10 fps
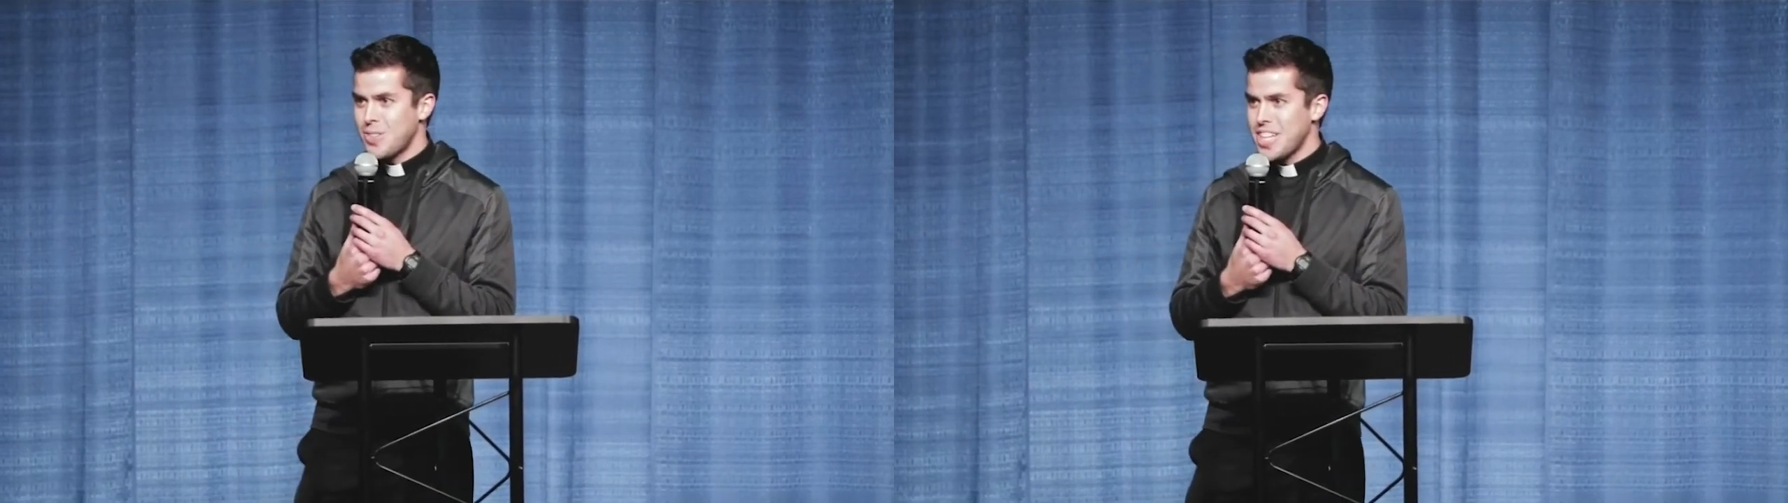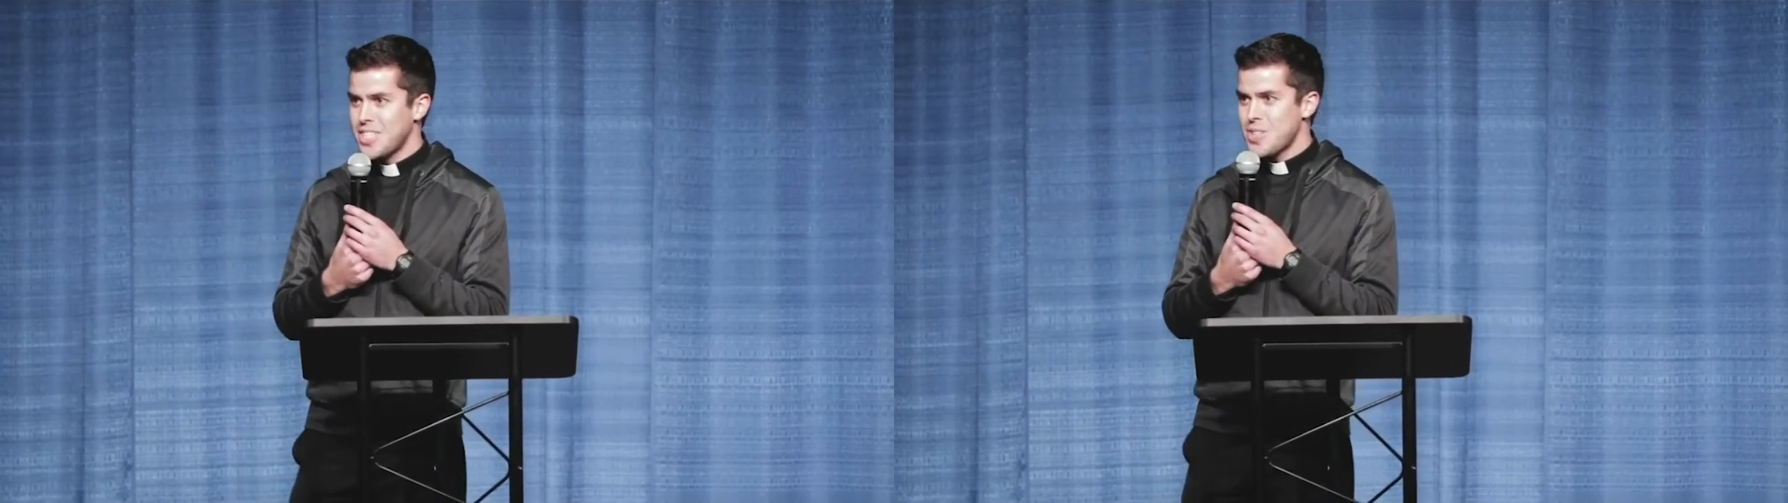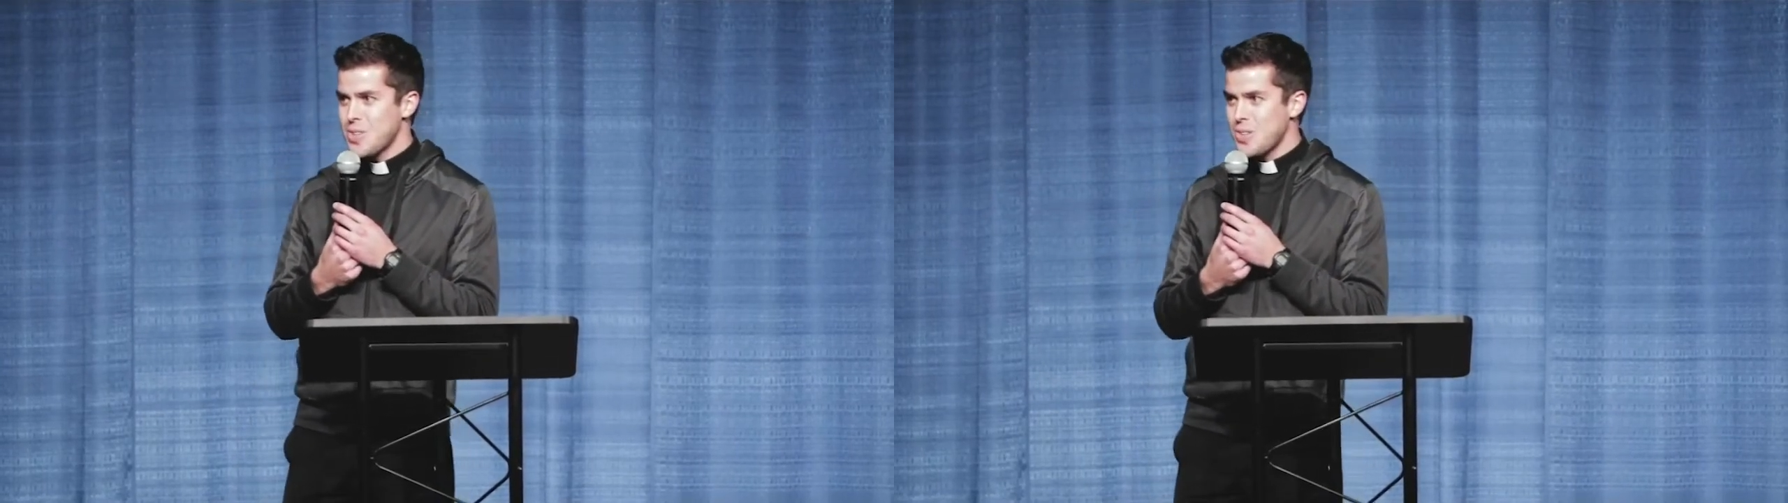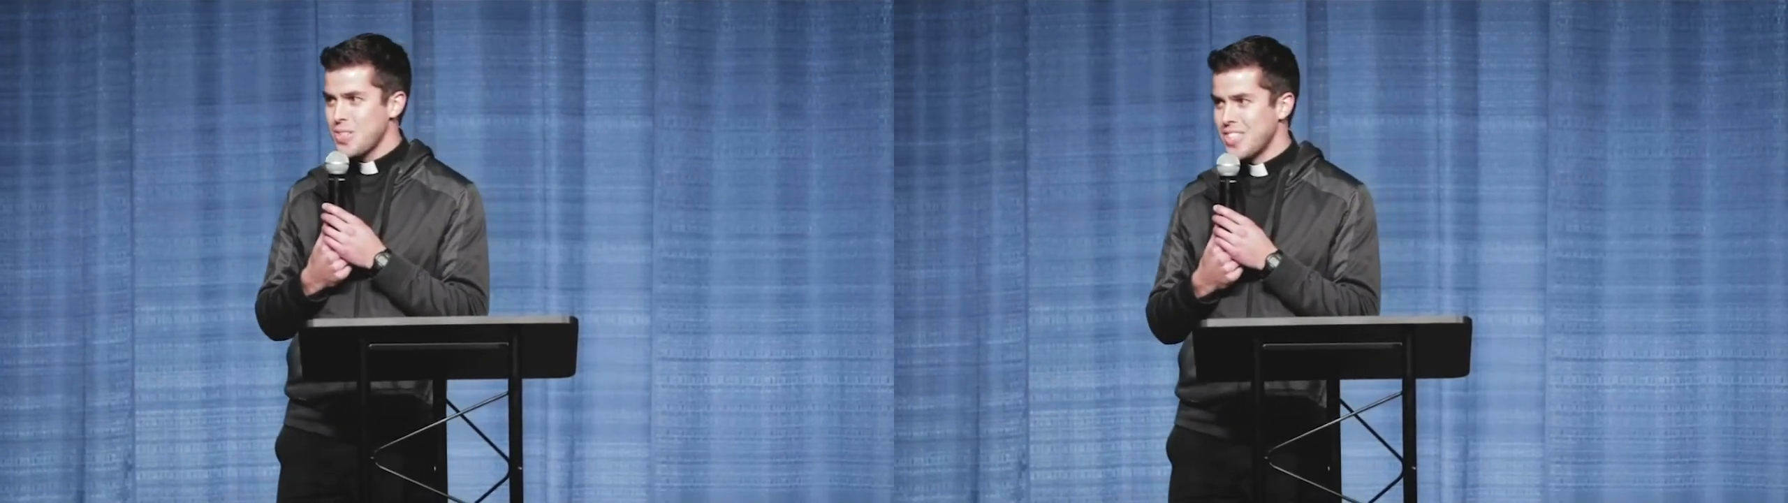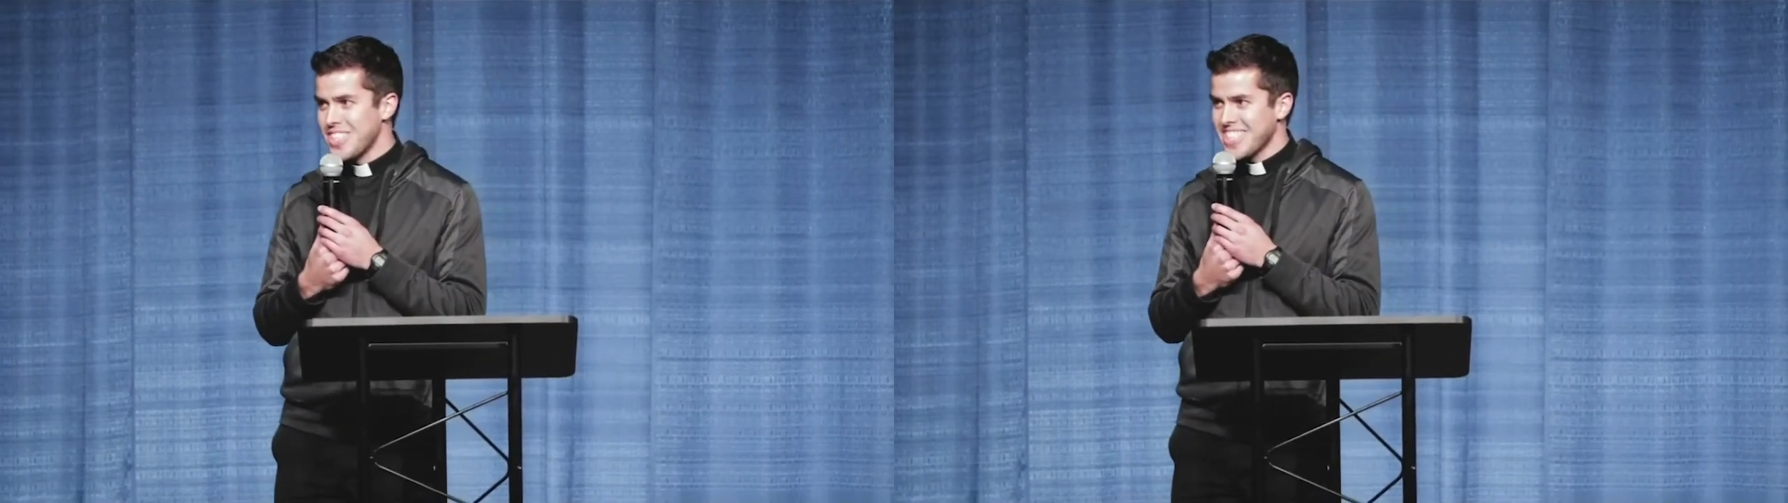right
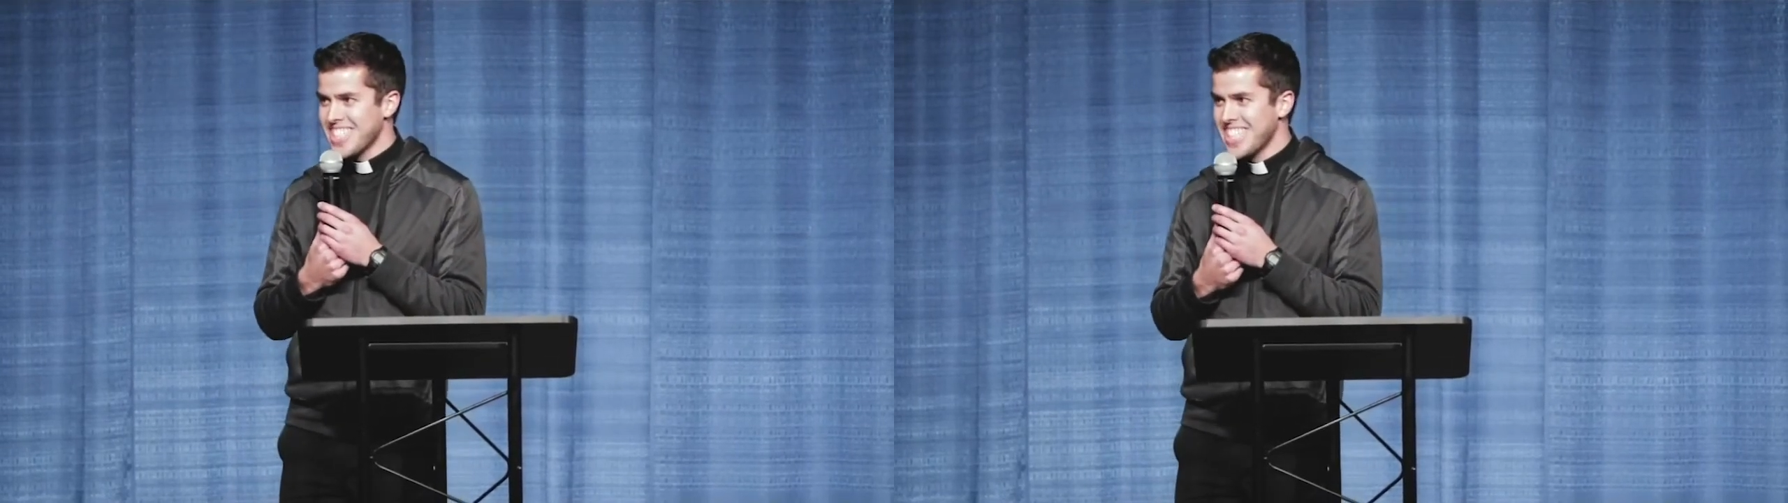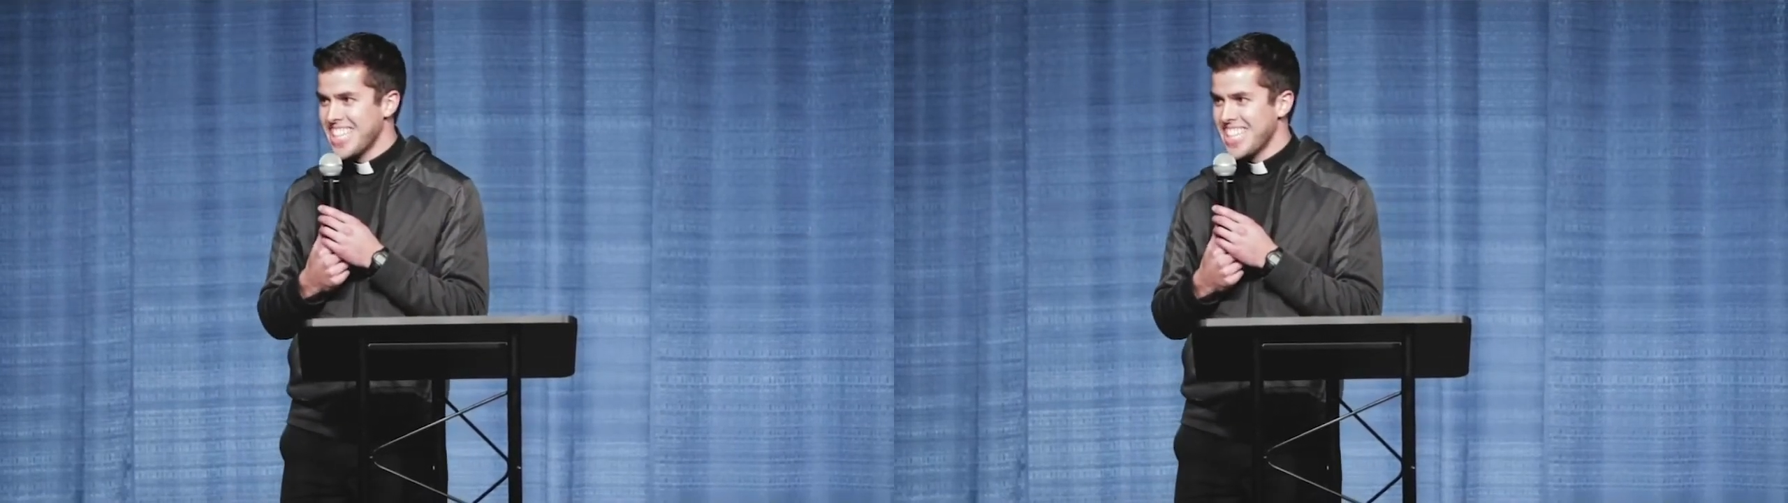shoulders?